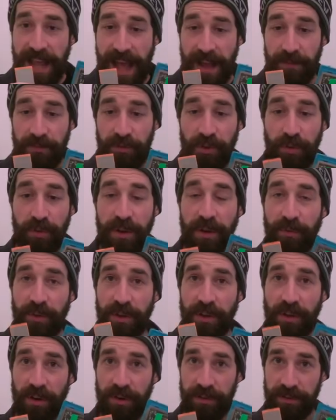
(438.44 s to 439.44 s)
have 2
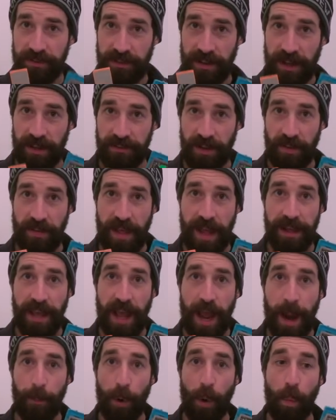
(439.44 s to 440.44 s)
different card slots on that
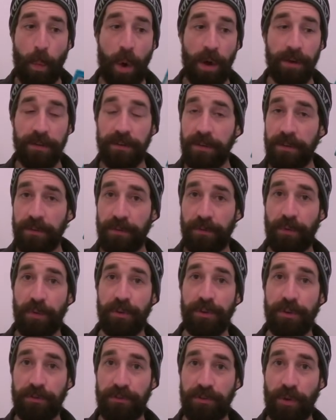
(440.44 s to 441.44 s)
camera, one
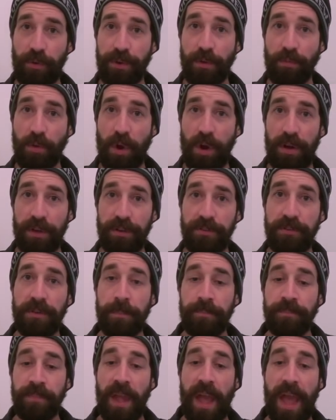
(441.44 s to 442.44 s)
for your Sony RAWs
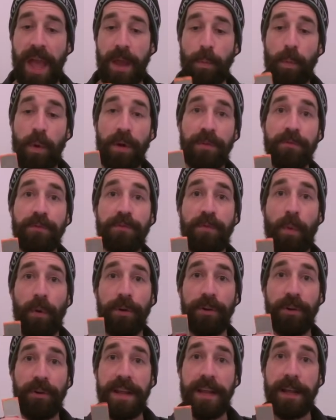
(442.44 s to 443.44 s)
and one
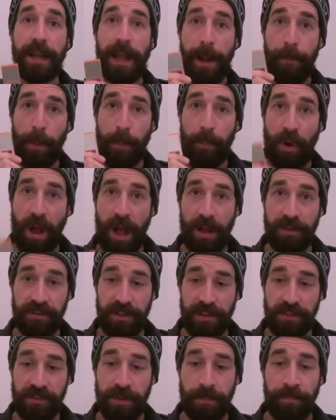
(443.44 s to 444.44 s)
for your in-camera
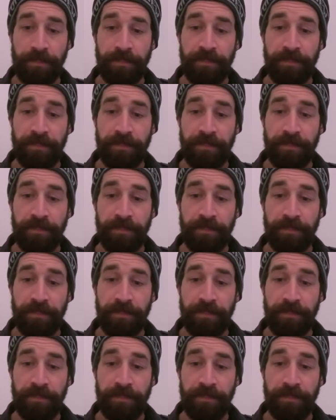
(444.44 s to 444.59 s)
proxies.